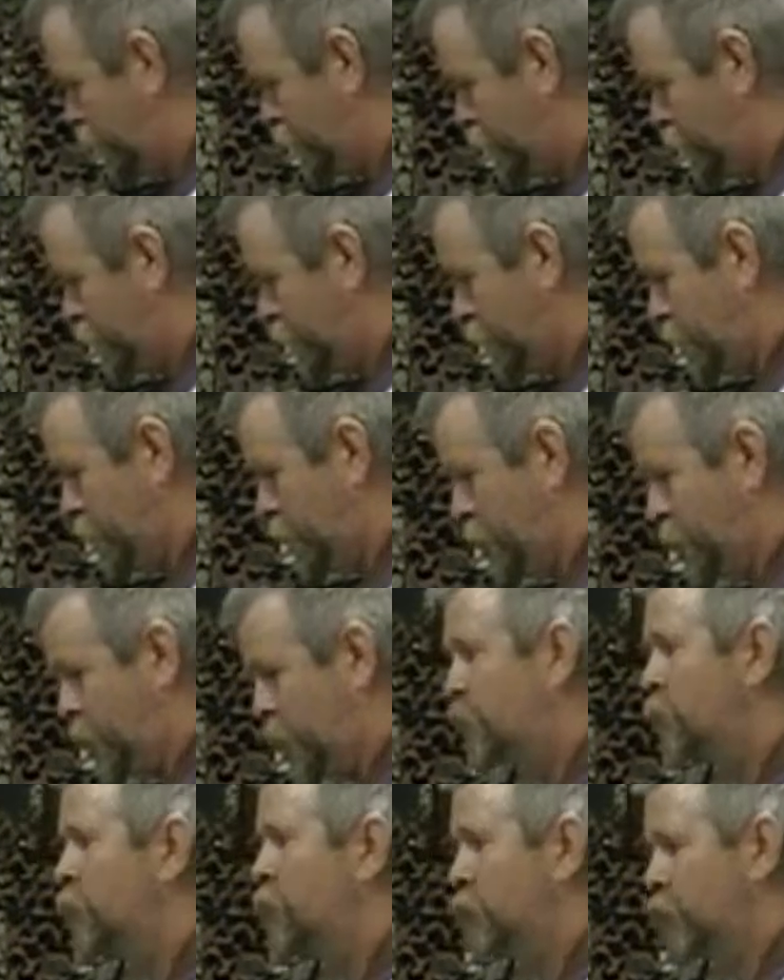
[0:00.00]

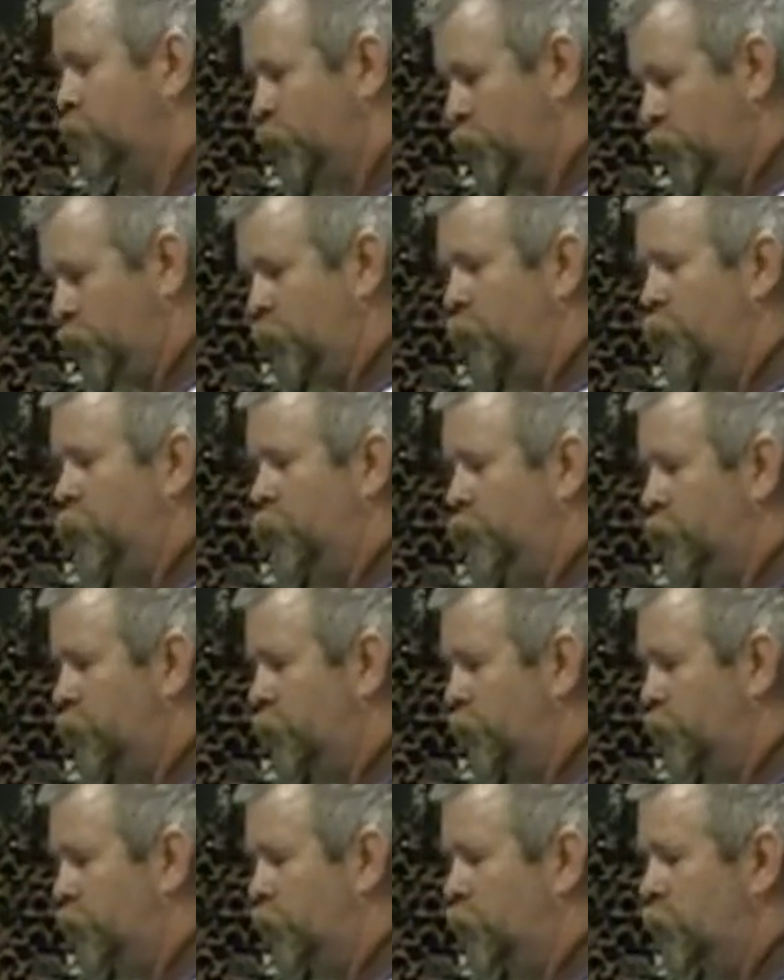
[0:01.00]

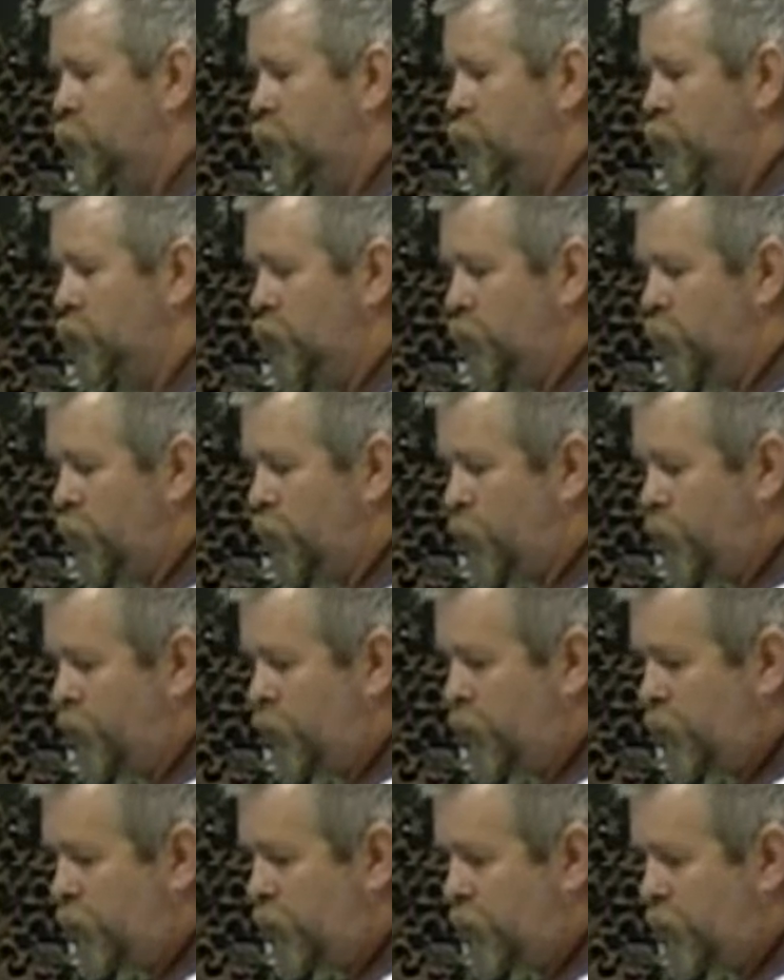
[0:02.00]

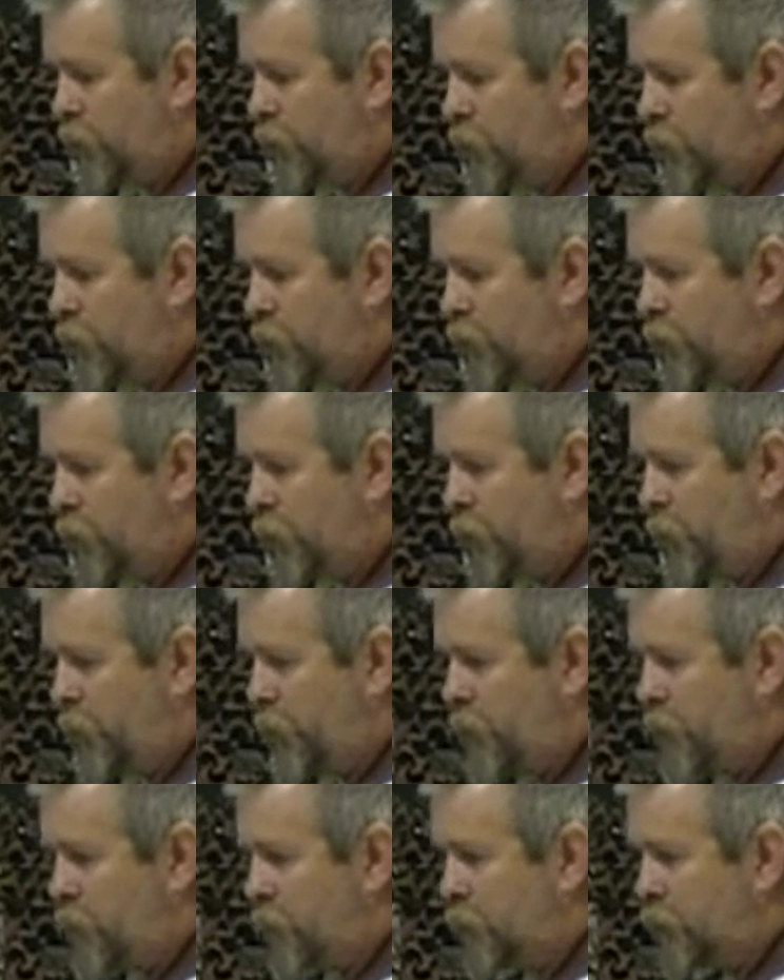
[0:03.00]

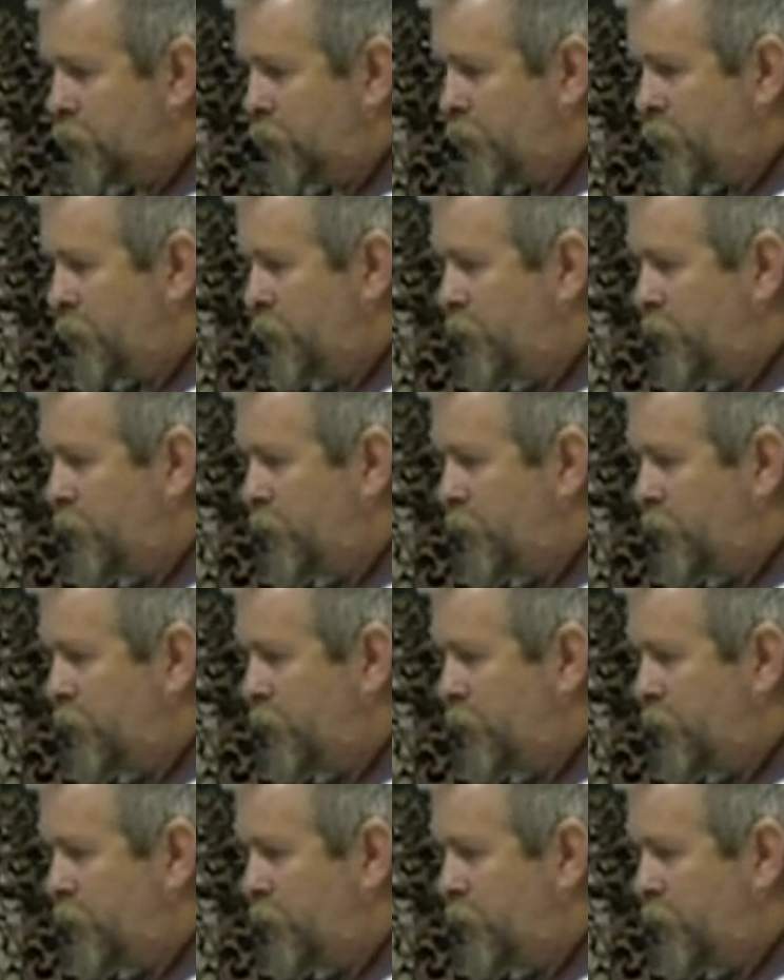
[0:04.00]
(not speaking)